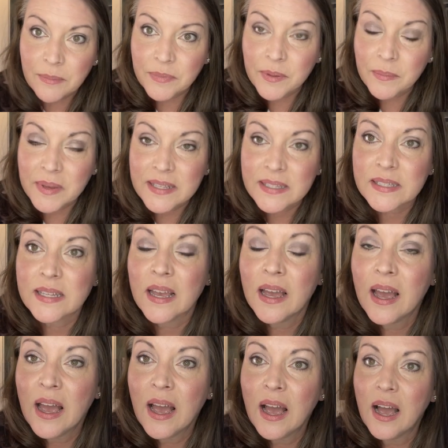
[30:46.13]
them as
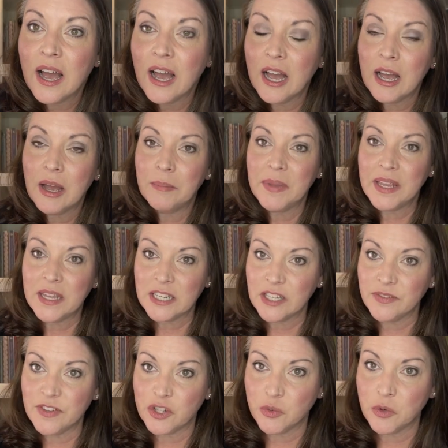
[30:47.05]

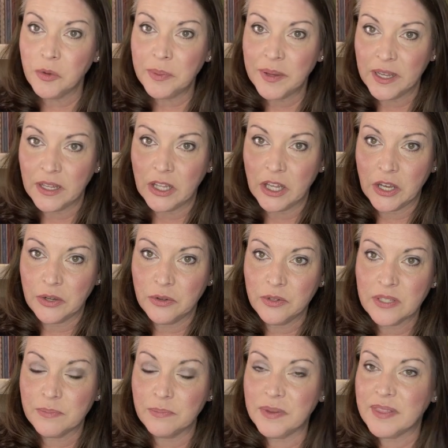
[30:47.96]
individual
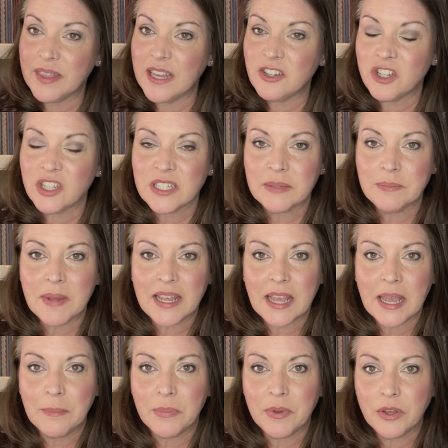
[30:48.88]
pillows, but they just make
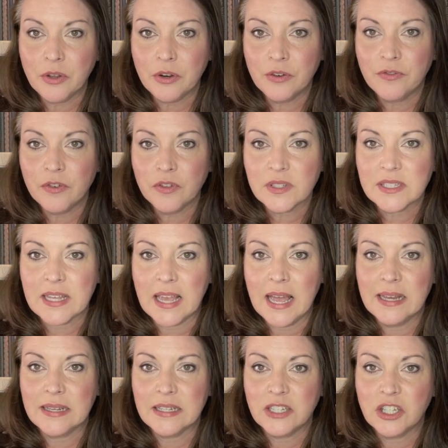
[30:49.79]
a beautiful
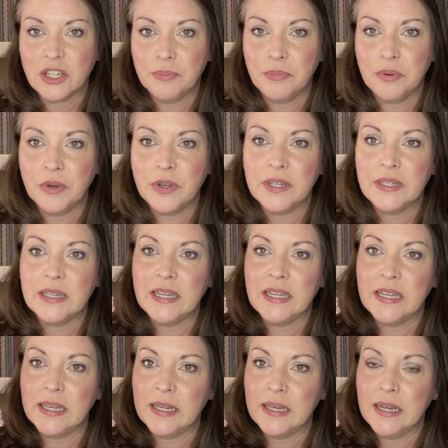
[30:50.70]
set to put
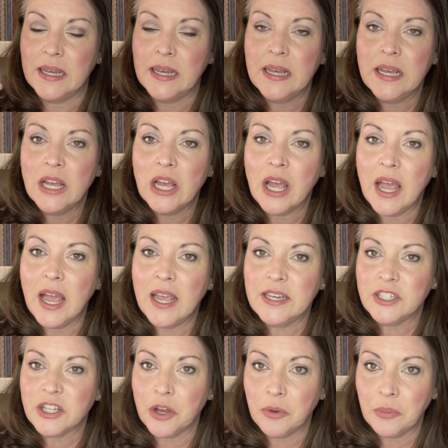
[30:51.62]
in a
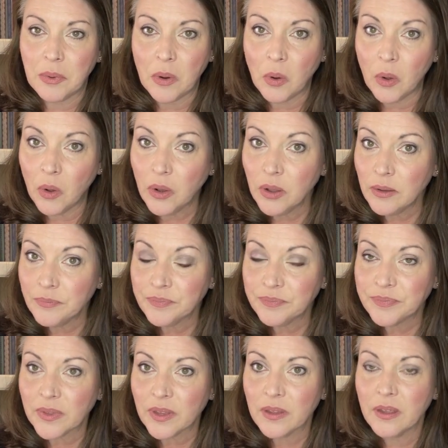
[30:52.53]
dough bowl,
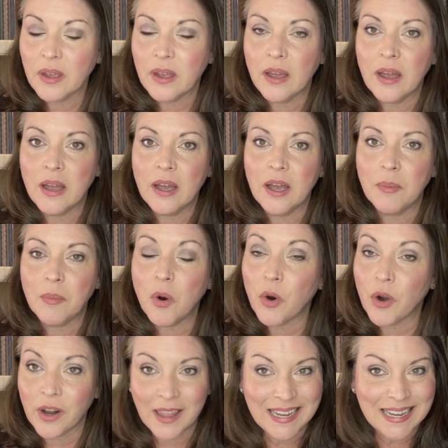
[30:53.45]

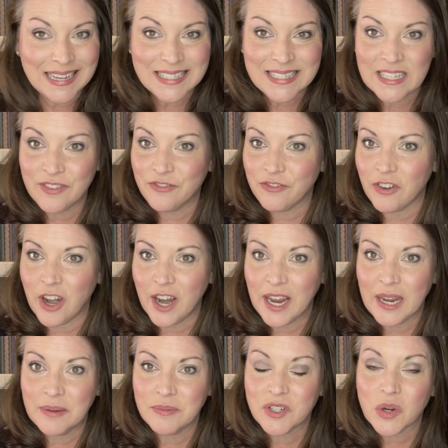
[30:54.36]
or like I said,
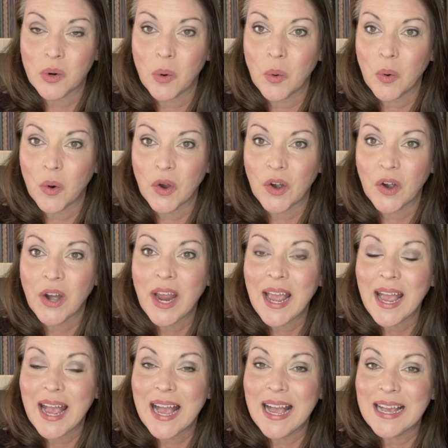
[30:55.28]
framed, or
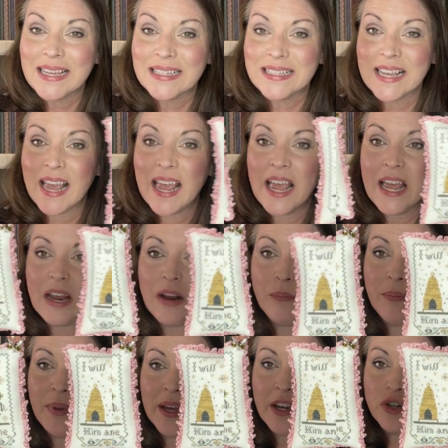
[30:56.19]
as a
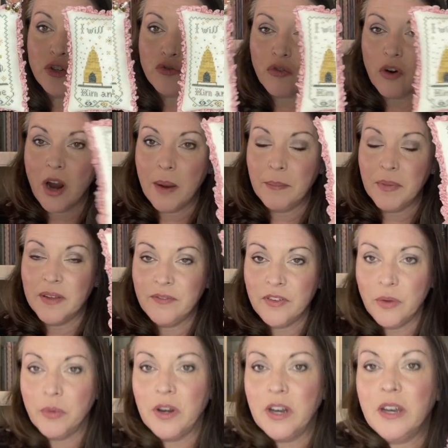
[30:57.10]
big drum if
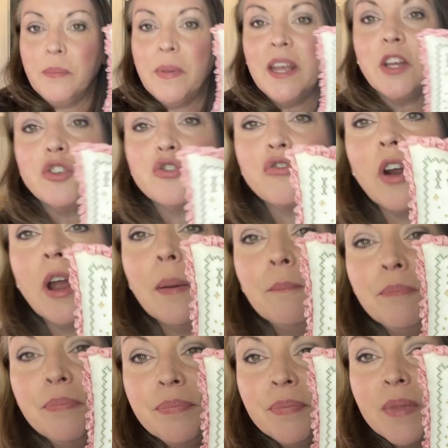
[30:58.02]
you wanted to make a
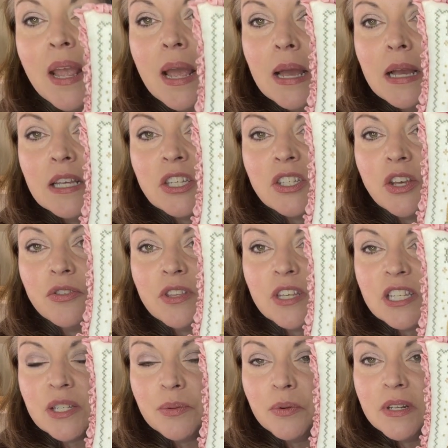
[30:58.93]
drum. So
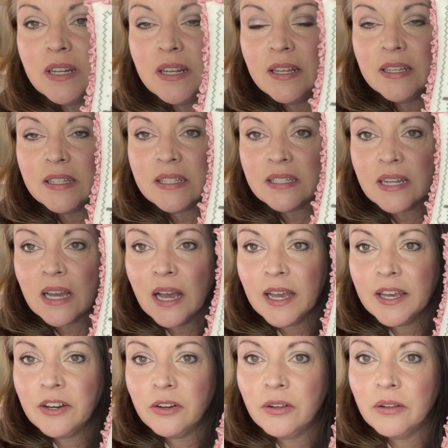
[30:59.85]
this one is
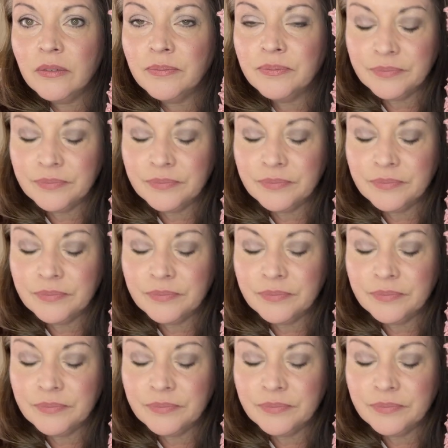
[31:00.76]
titled,